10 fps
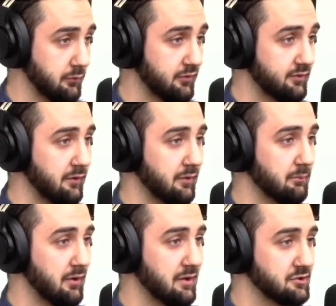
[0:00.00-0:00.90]
scaling
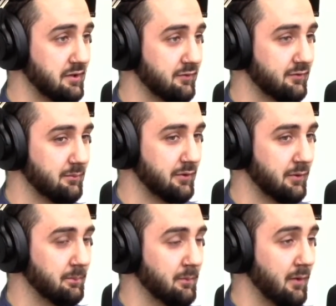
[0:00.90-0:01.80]
blockchains to build